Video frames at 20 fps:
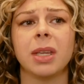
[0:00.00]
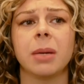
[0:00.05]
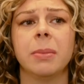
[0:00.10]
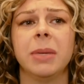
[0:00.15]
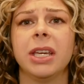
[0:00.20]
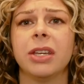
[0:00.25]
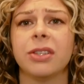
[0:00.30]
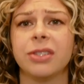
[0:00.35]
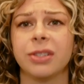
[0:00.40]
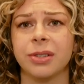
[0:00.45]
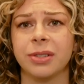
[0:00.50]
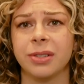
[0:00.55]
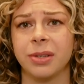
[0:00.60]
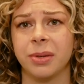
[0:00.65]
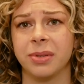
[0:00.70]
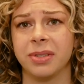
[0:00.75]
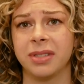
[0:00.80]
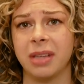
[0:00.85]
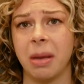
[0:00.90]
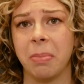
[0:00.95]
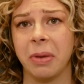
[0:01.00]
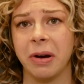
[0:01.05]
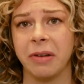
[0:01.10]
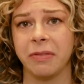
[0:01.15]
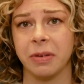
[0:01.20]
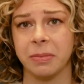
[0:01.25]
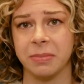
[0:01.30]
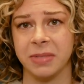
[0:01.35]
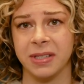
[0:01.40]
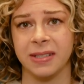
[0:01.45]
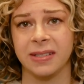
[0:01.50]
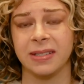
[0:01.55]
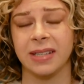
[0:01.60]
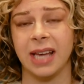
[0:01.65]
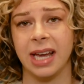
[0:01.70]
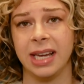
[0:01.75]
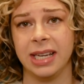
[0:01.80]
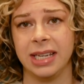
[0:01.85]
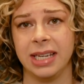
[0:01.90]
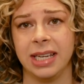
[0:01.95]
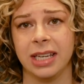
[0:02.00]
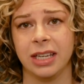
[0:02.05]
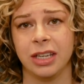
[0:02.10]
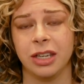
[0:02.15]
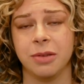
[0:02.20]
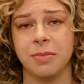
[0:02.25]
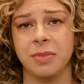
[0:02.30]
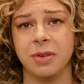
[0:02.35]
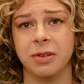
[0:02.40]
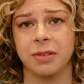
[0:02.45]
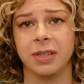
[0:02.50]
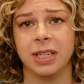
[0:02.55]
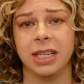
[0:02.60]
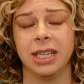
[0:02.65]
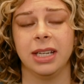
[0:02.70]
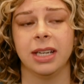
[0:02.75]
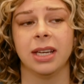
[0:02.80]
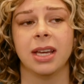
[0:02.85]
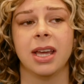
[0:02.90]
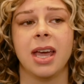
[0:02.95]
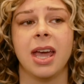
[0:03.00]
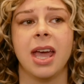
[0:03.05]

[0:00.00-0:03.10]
because you're so separate from society and community